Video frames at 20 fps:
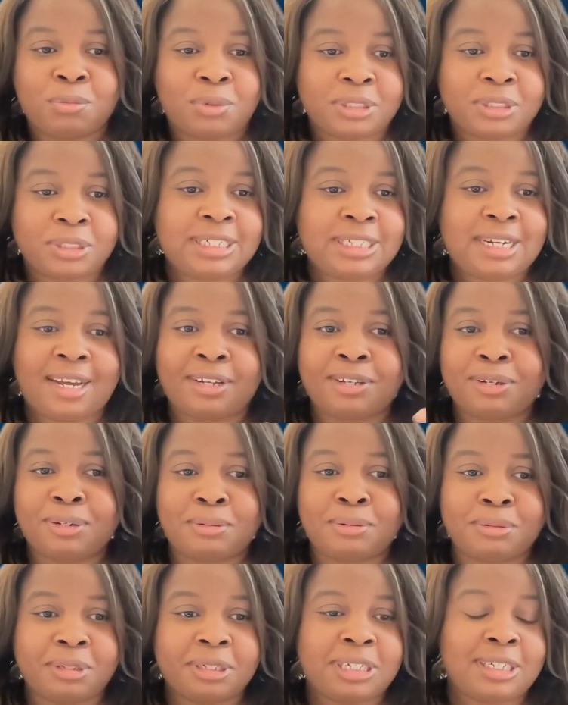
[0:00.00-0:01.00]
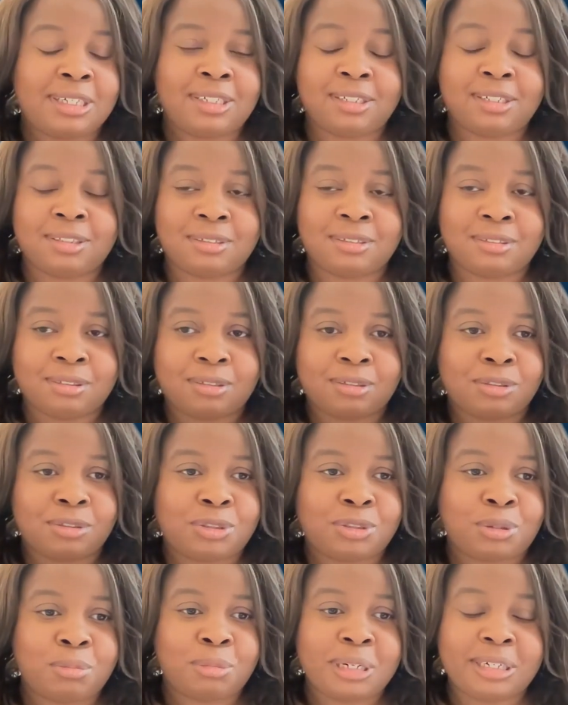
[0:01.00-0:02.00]
what stack you're working in. There are
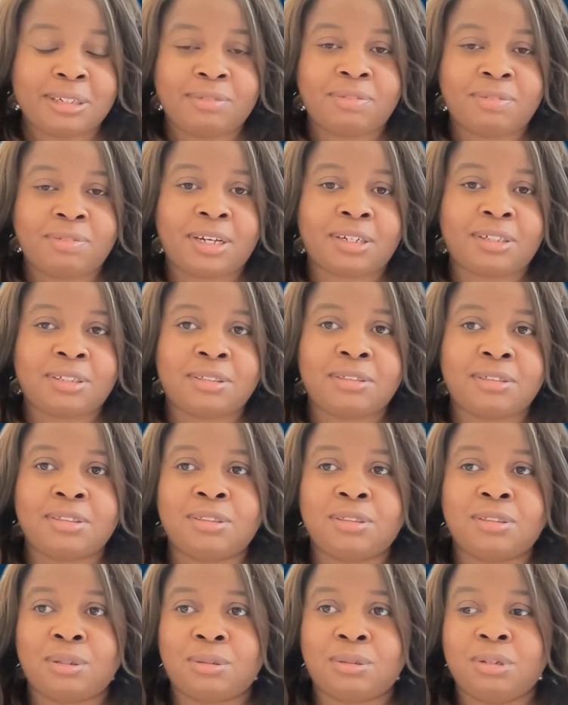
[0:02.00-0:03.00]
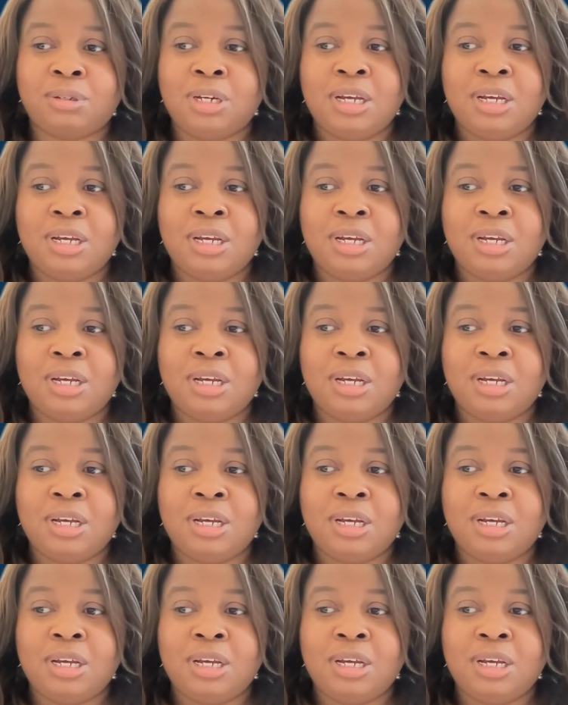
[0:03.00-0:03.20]
so many factors. So